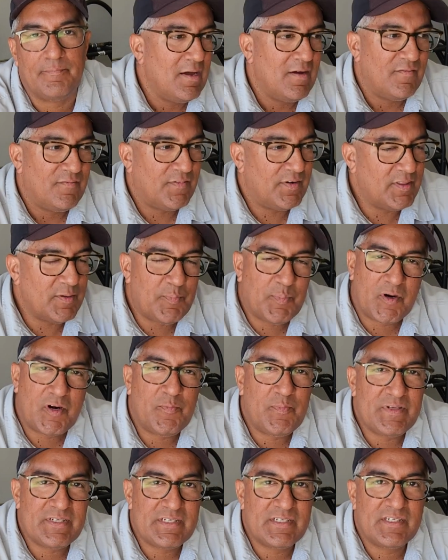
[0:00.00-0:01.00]
For the
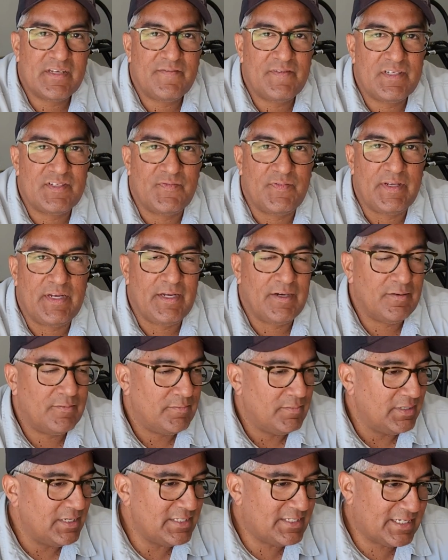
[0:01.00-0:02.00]
purposes of this video,
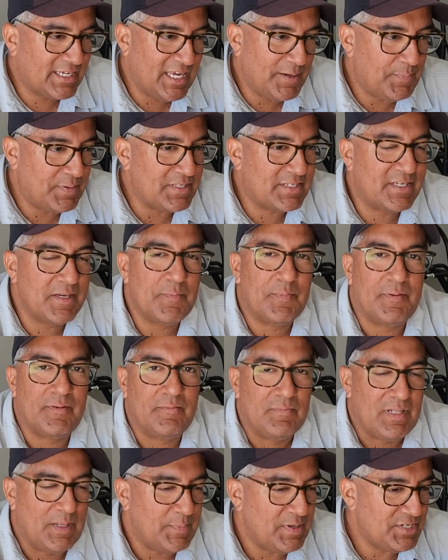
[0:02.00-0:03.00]
let's keep it simple.
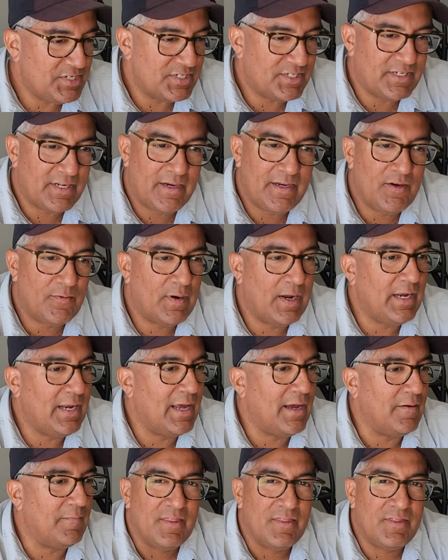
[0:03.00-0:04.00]
Let me just tell you right
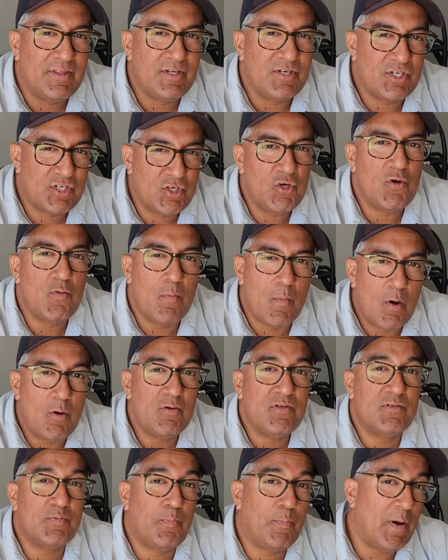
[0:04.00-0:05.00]
now, the two
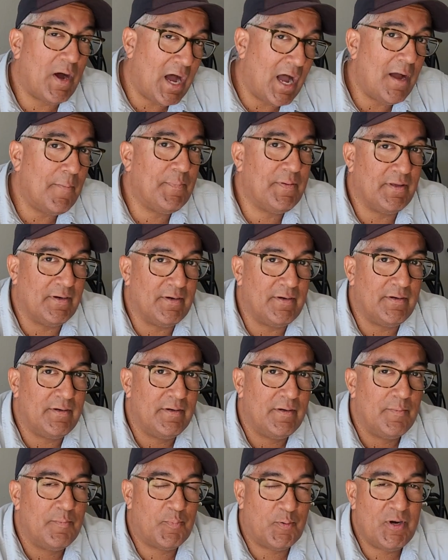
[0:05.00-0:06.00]
most popular
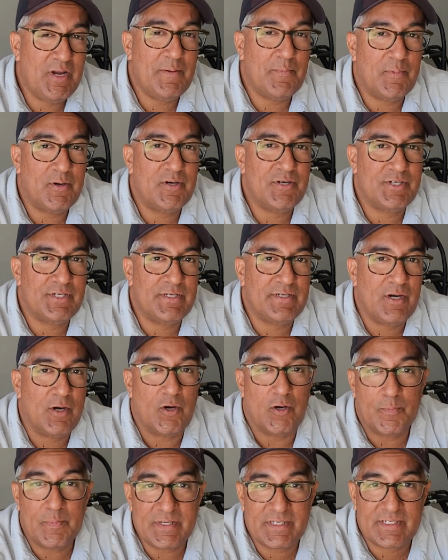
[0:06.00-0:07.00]
pre-emergent
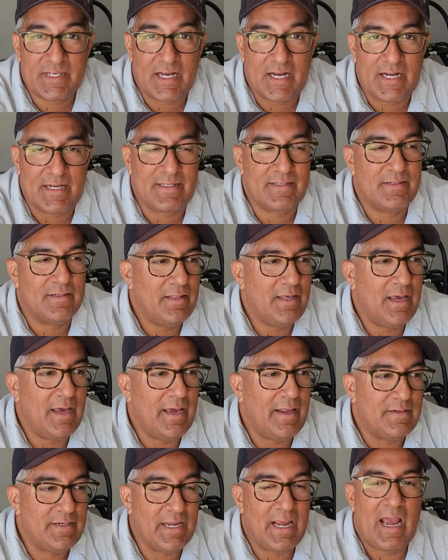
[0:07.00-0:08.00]
herbicides
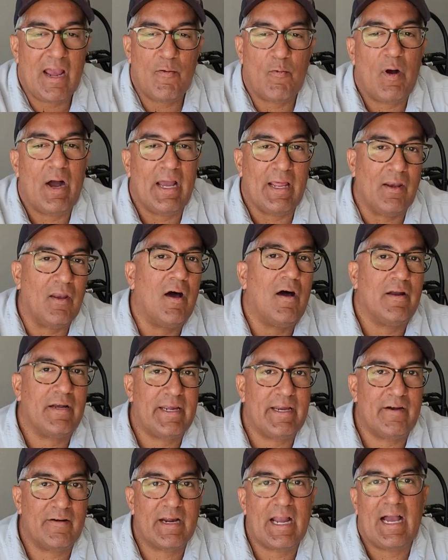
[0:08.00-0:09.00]
that DIY lawn
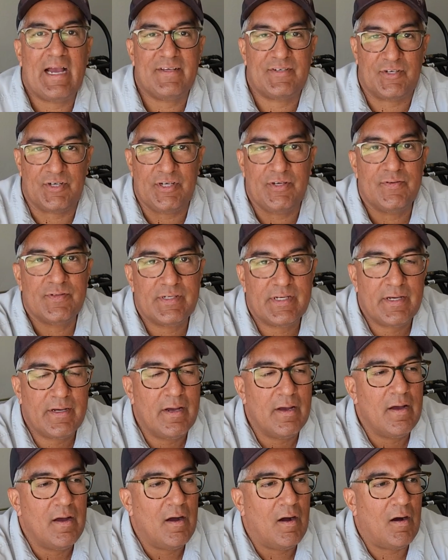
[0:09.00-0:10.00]
care guys are using
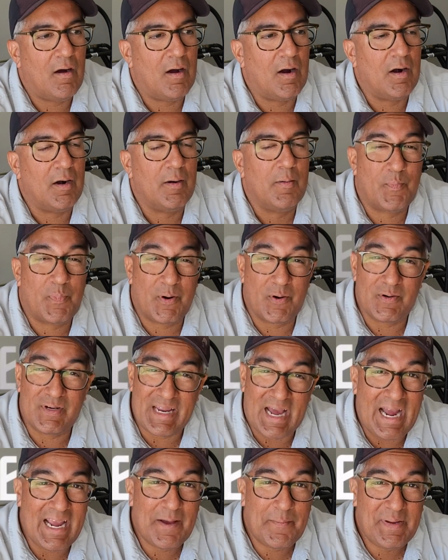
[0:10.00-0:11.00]
are
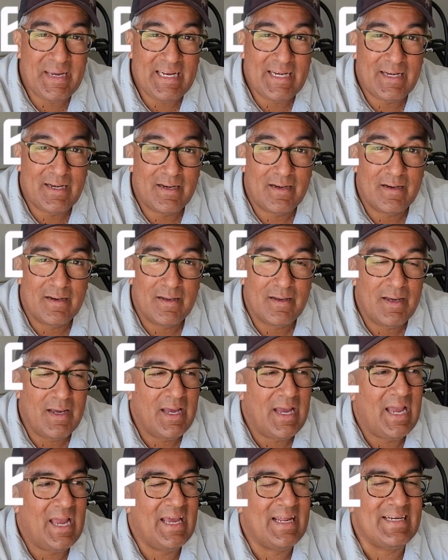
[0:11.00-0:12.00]
Prodiamine
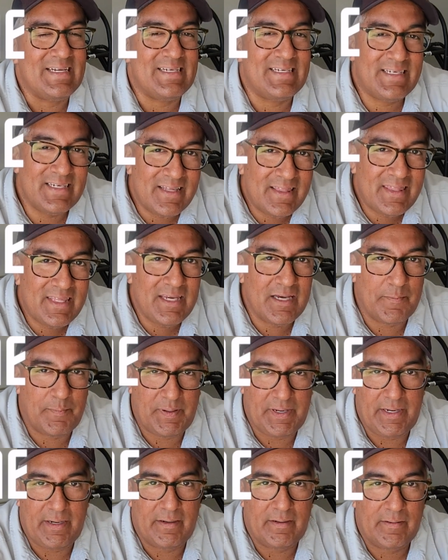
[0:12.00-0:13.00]
and
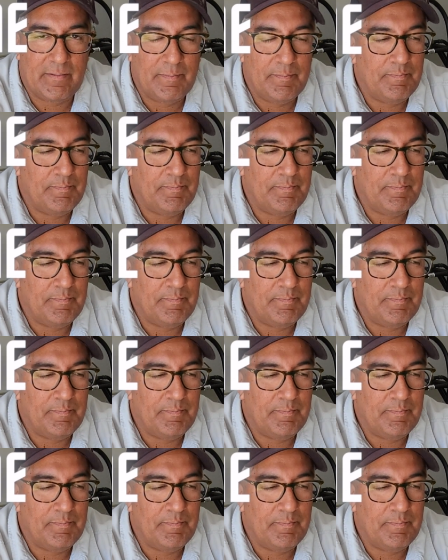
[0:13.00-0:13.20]
dithiopyr.